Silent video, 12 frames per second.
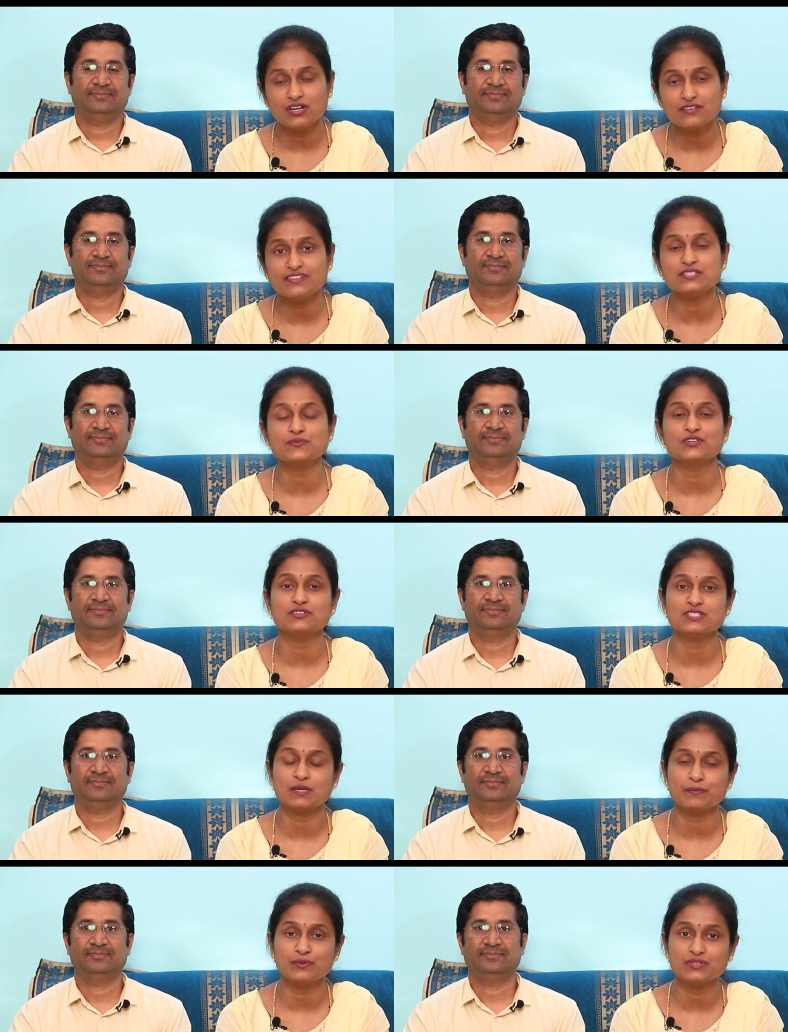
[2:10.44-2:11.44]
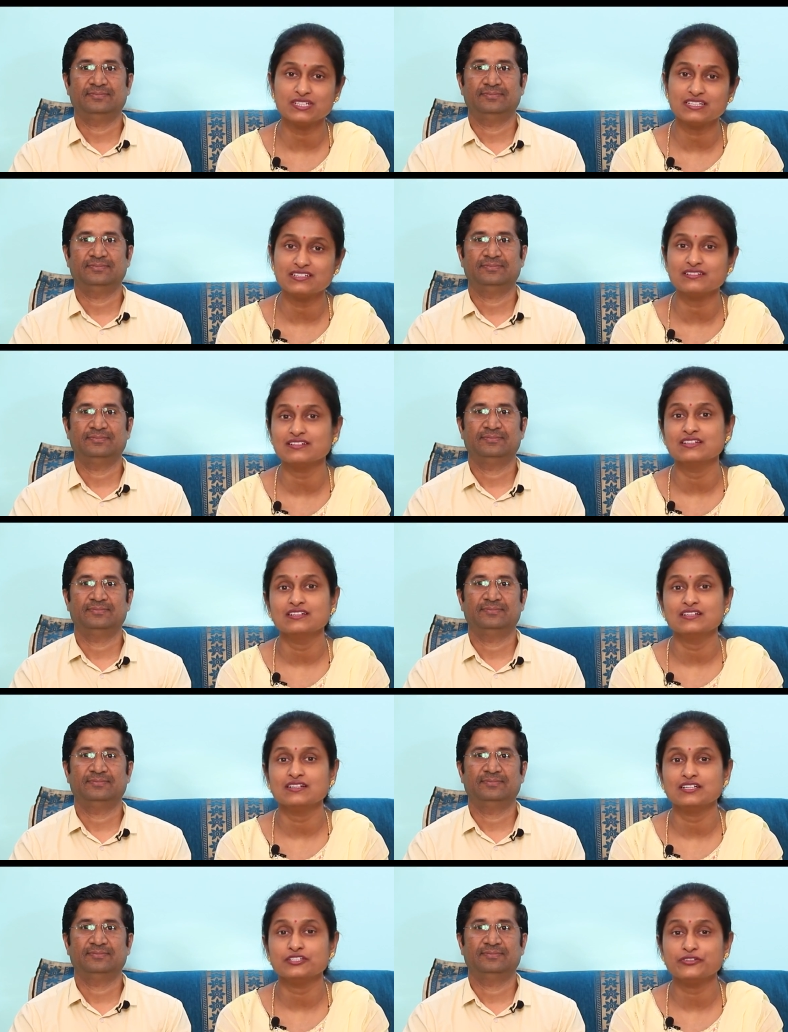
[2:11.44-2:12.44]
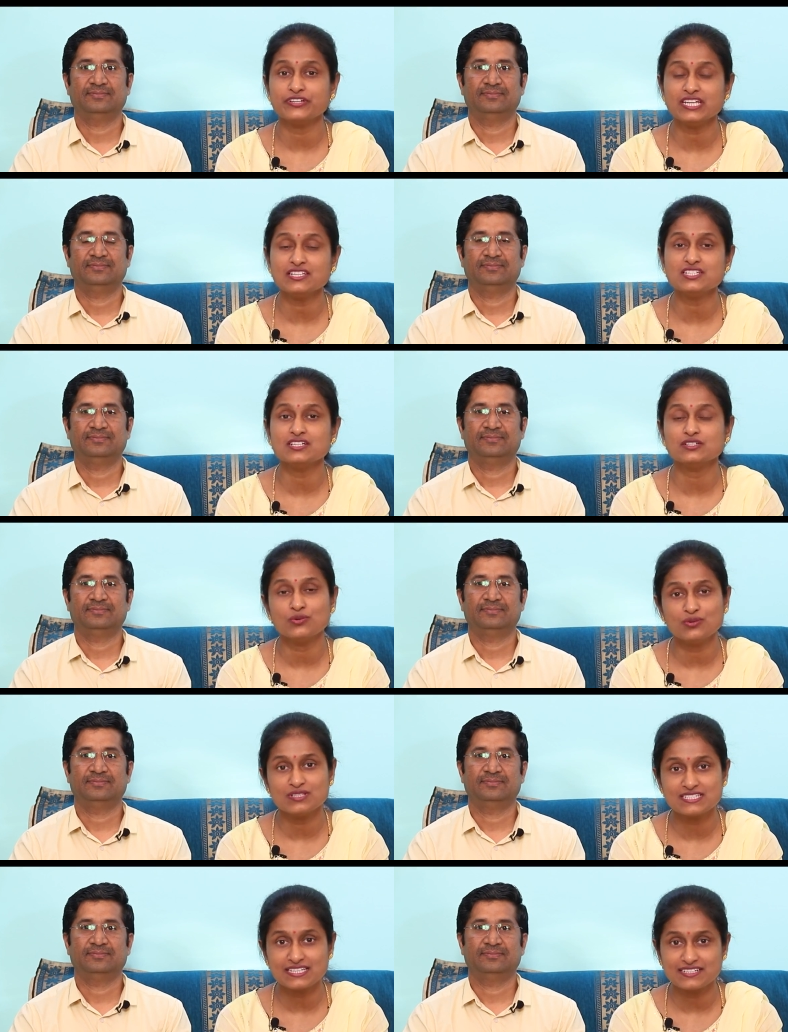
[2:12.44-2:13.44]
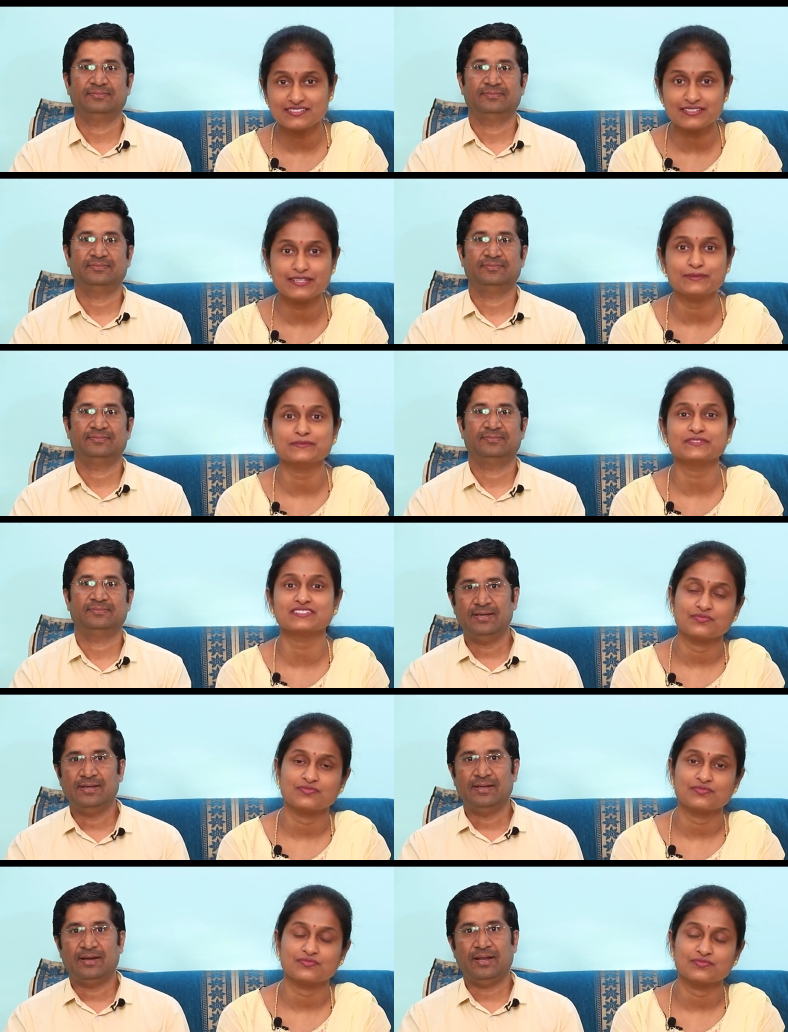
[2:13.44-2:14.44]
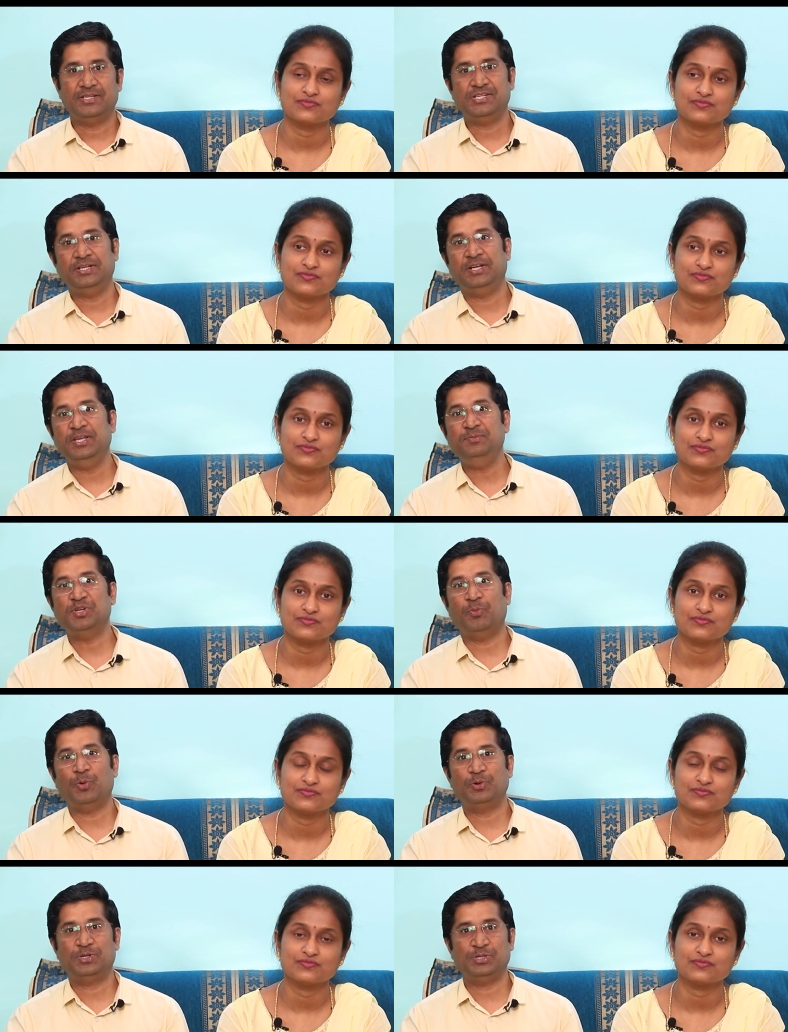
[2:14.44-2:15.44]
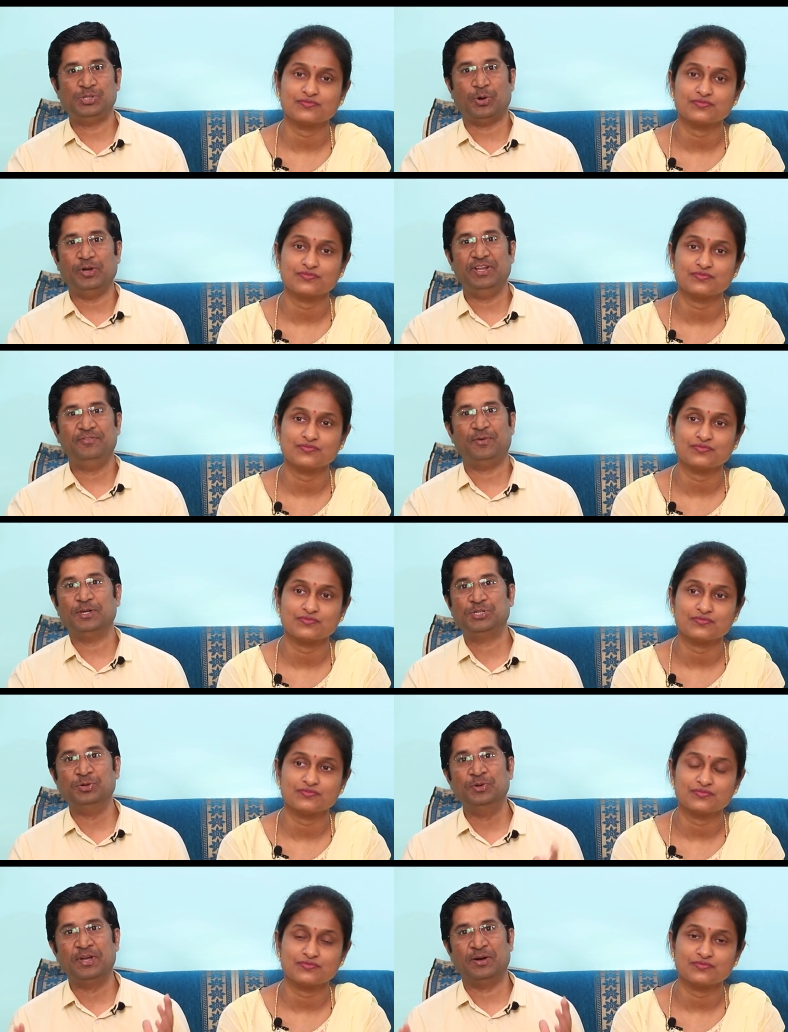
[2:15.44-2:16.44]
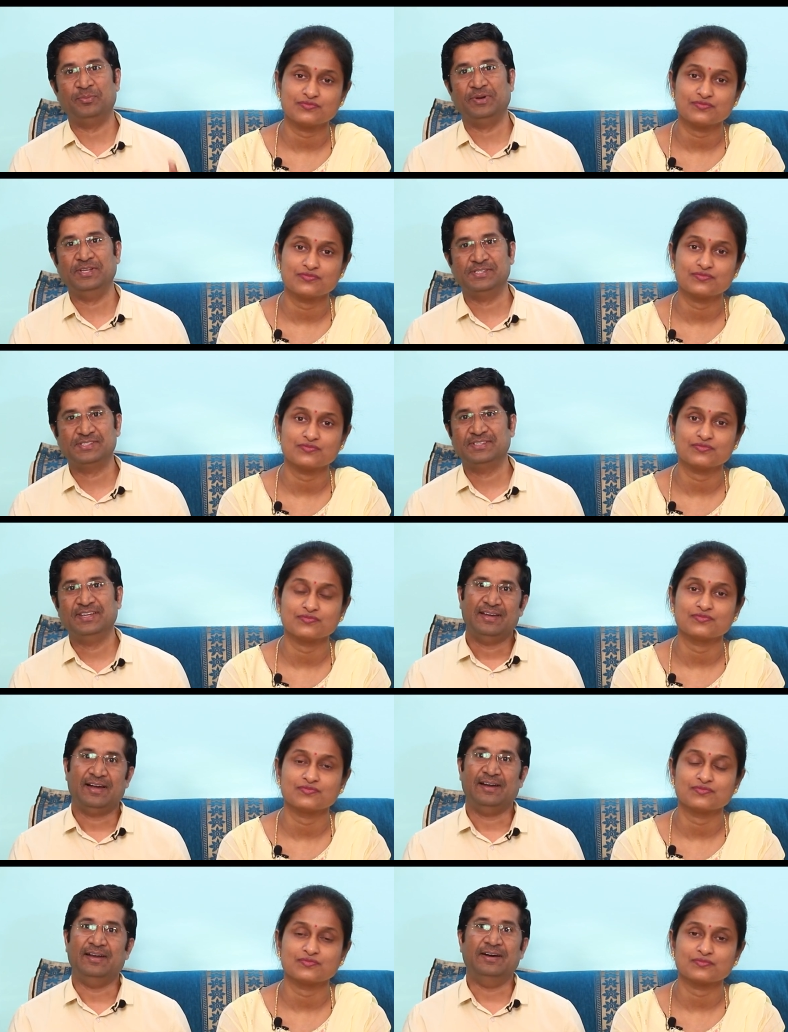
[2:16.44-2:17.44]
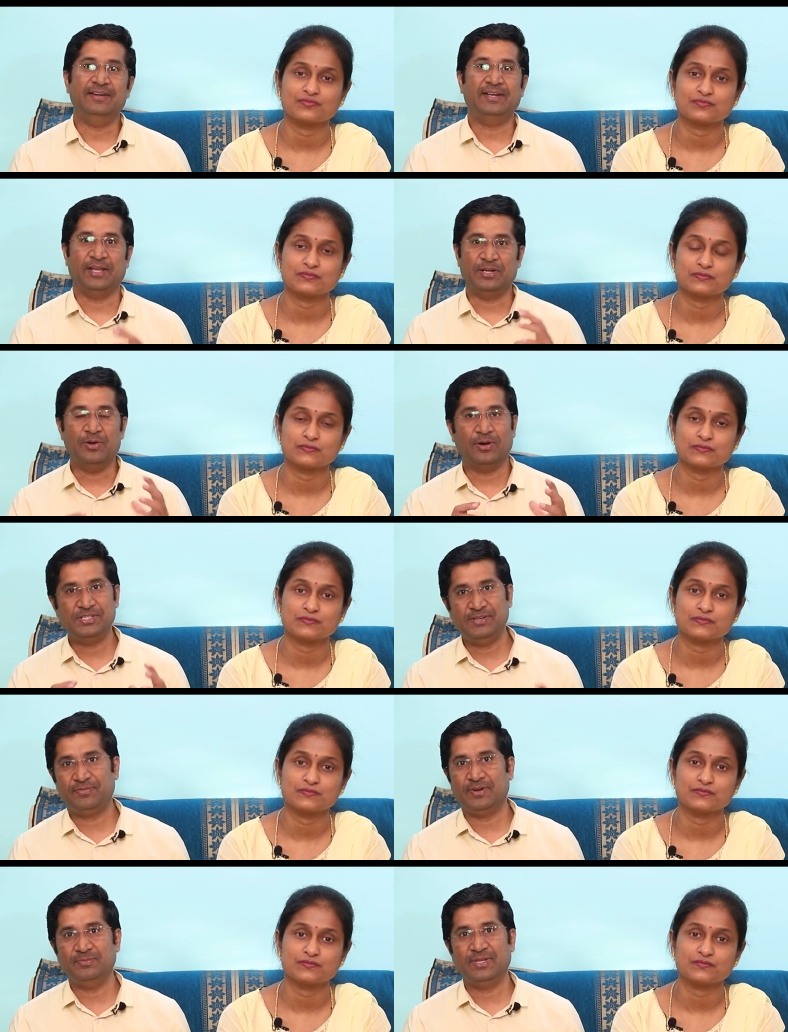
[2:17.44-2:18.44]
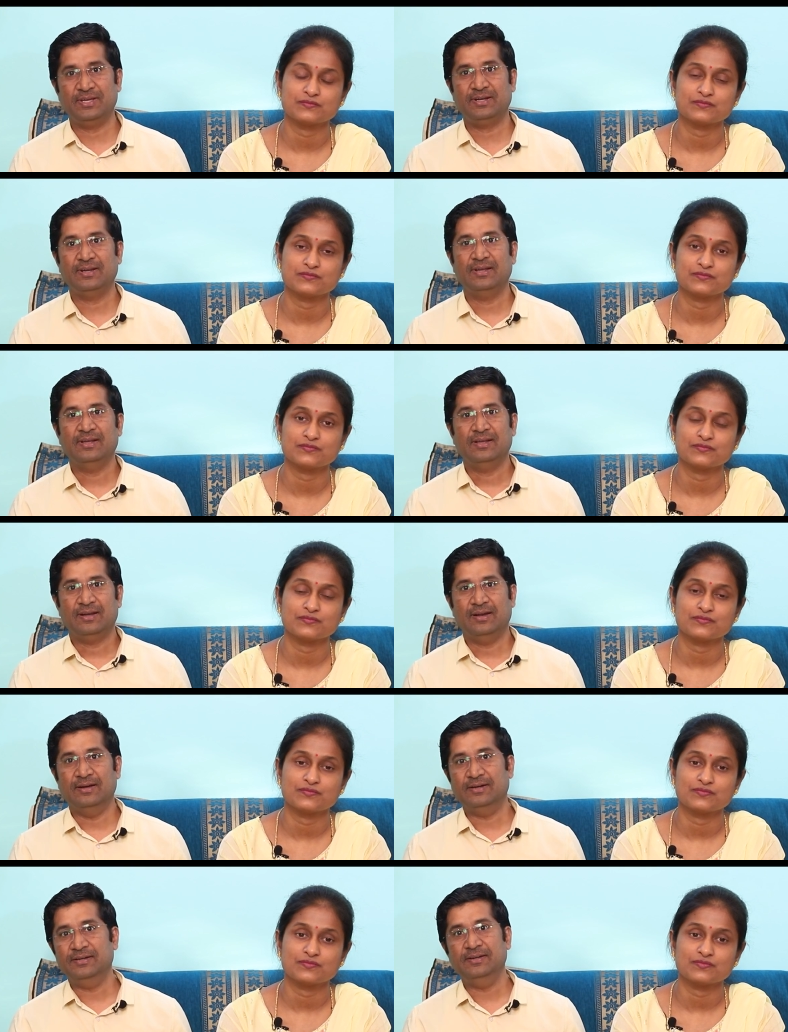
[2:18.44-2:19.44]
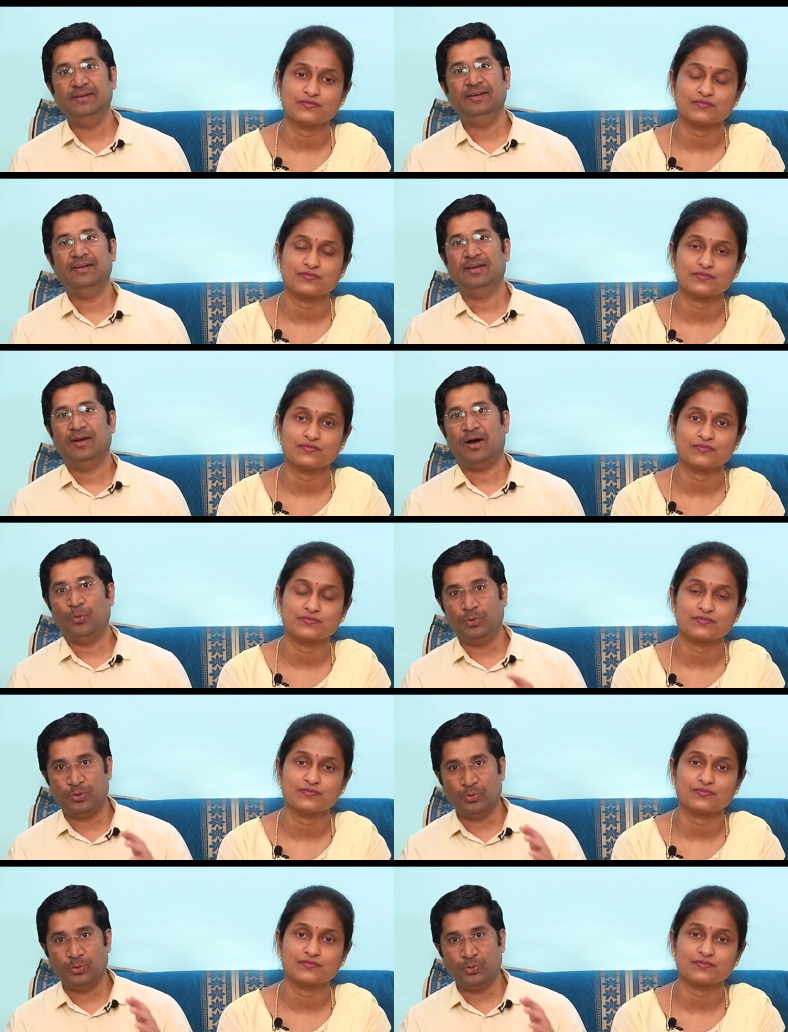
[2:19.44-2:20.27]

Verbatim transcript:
Speaker 1: always want to support her uh, to reach her goals and dreams.
Speaker 2: Like she dreams about joining fortune companies and learn technology from there, learn how